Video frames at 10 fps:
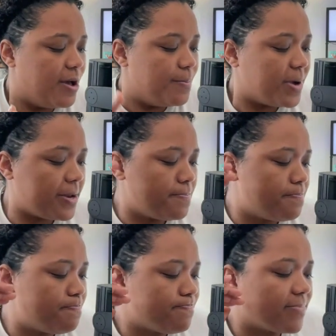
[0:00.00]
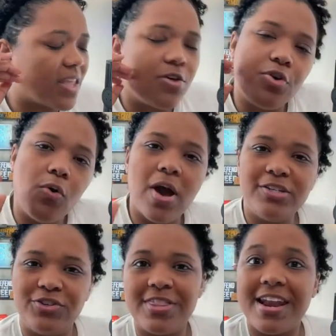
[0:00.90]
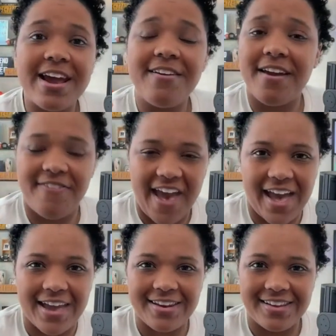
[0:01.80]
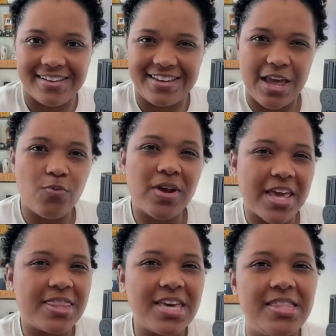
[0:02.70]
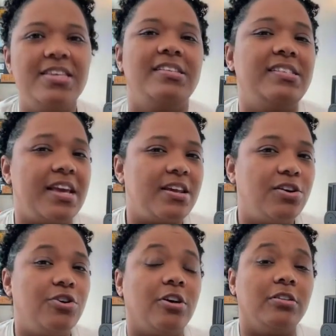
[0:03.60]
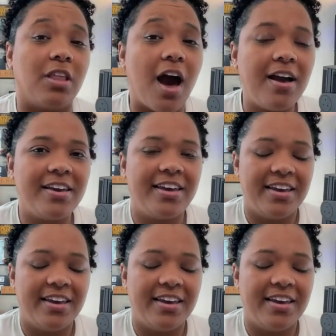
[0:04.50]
But the question that I have had, and what I think this data could unlock,